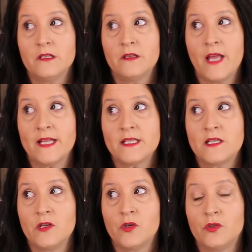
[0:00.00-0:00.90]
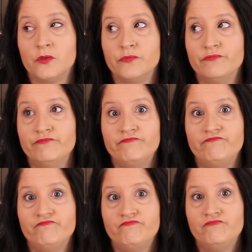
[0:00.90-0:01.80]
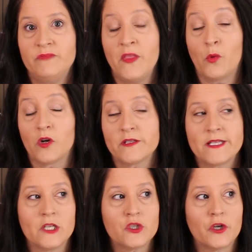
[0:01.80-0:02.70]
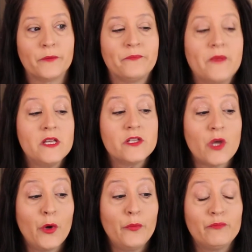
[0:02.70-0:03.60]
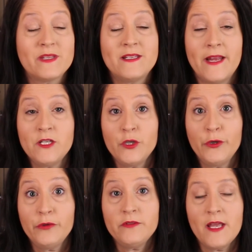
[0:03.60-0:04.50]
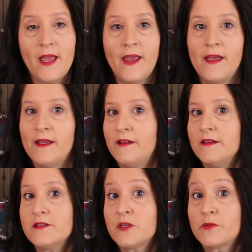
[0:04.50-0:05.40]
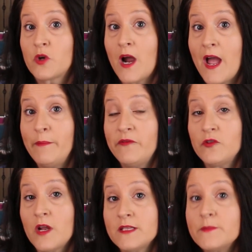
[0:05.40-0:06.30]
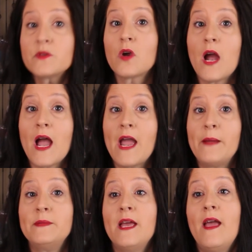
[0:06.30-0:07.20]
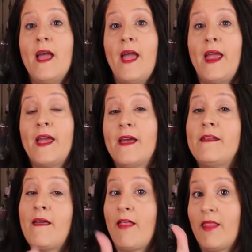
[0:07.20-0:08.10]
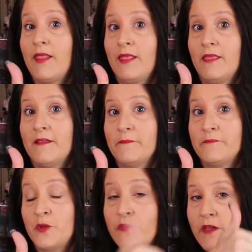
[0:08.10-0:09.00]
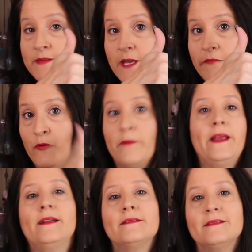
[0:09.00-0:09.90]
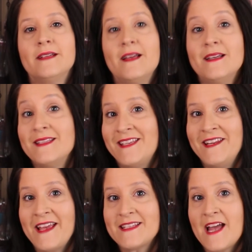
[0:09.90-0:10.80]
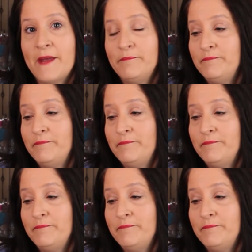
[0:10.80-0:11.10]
that's still in the works, not sure. So stay tuned and subscribe if you're not subscribed, and do a thumbs up for me. See you next time.